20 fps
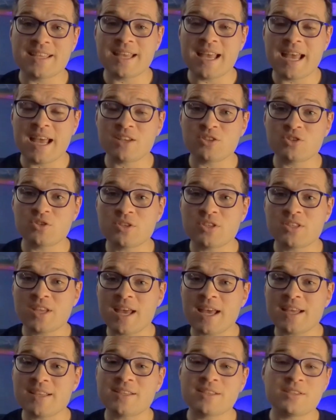and
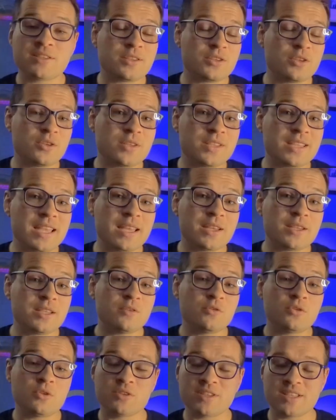exercises in your daily
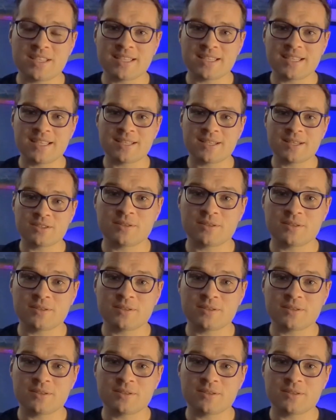routine